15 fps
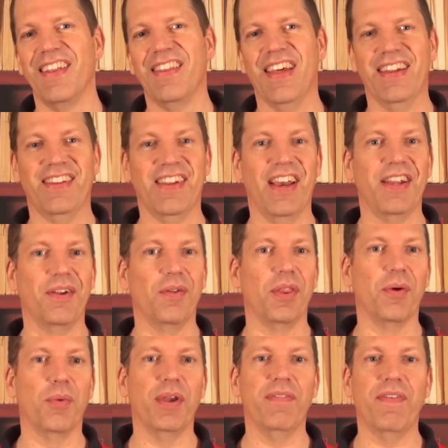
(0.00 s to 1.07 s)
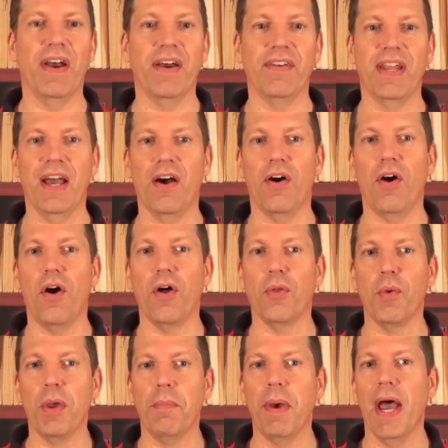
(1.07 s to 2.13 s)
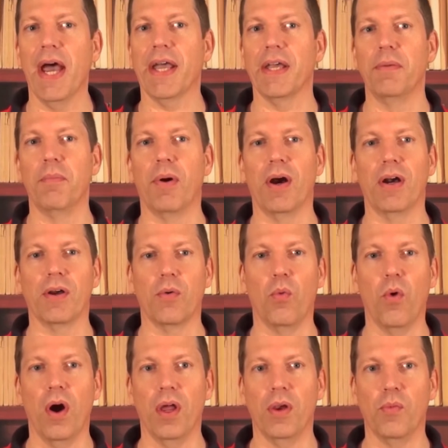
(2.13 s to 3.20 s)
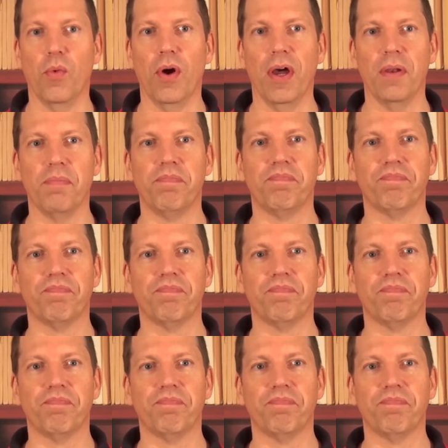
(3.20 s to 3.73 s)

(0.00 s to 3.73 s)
that title that we found out all the way back in Mark one one.